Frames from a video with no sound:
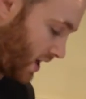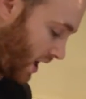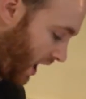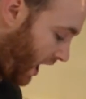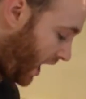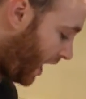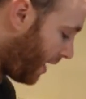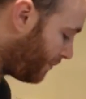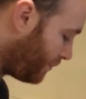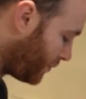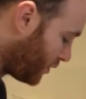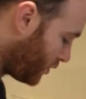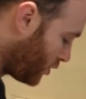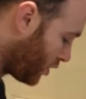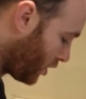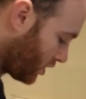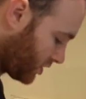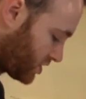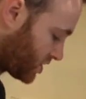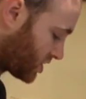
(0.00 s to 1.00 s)

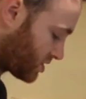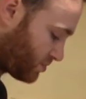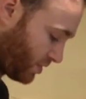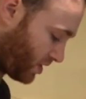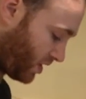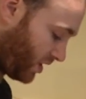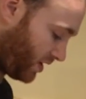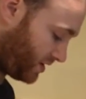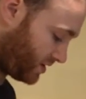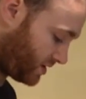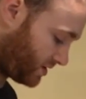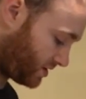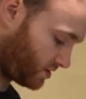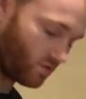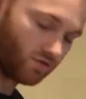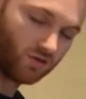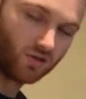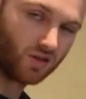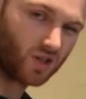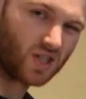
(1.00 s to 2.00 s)
Not just
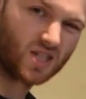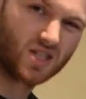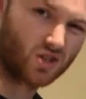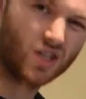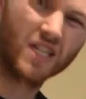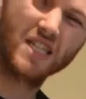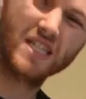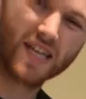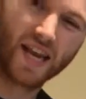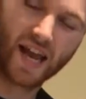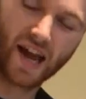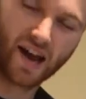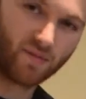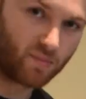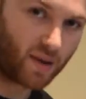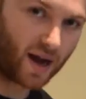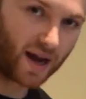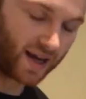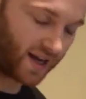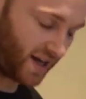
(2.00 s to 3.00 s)
because you traditionally
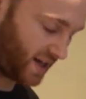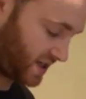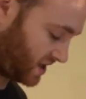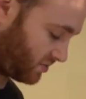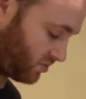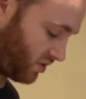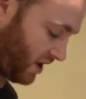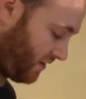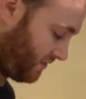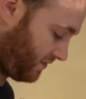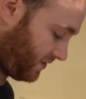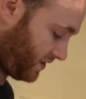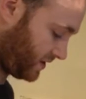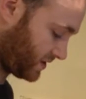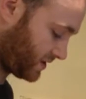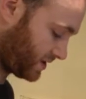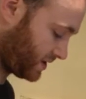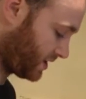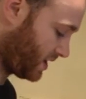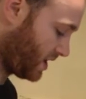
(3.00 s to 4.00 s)
have pancakes at
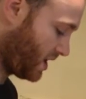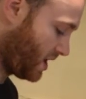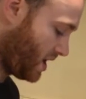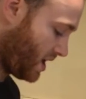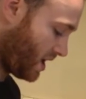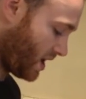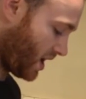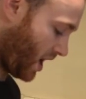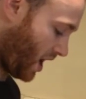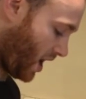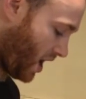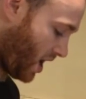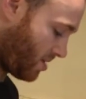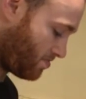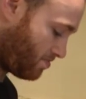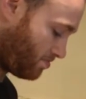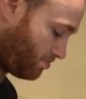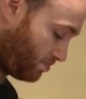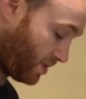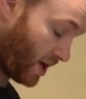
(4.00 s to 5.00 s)
breakfast,
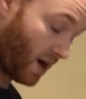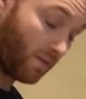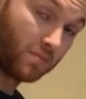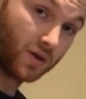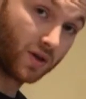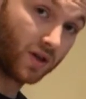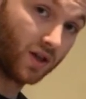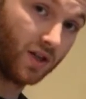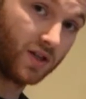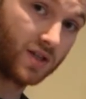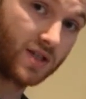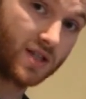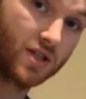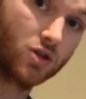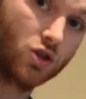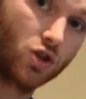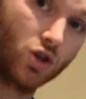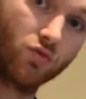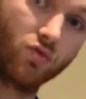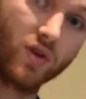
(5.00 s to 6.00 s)
but because
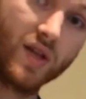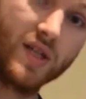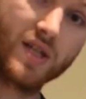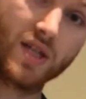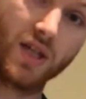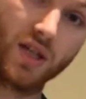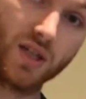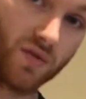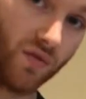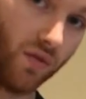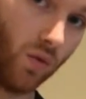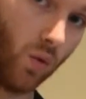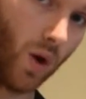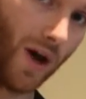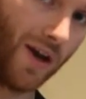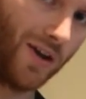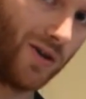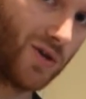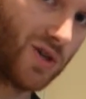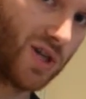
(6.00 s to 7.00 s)
there's good research for
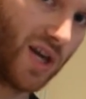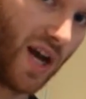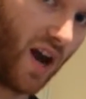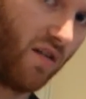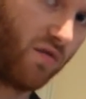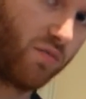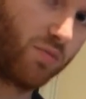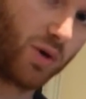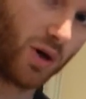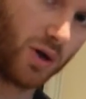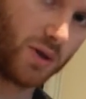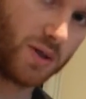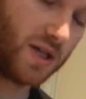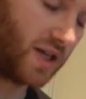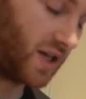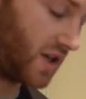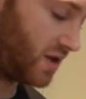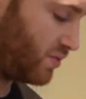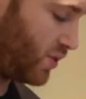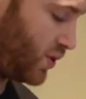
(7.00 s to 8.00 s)
why you should have
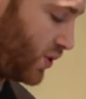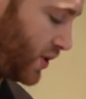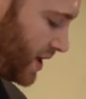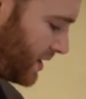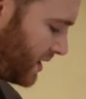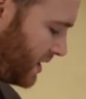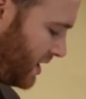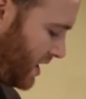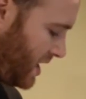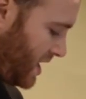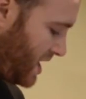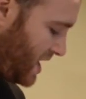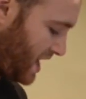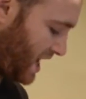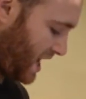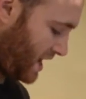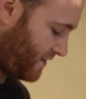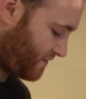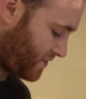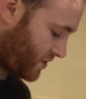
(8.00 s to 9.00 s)
protein in the morning.
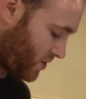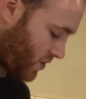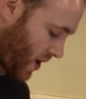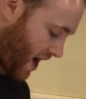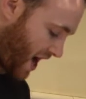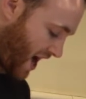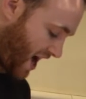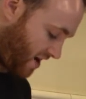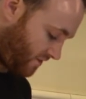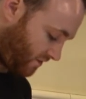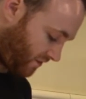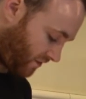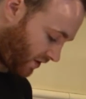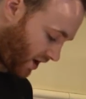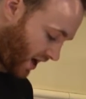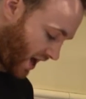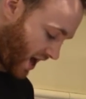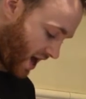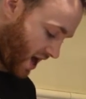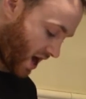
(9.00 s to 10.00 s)
If you have
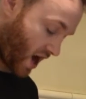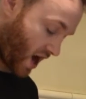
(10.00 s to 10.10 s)
a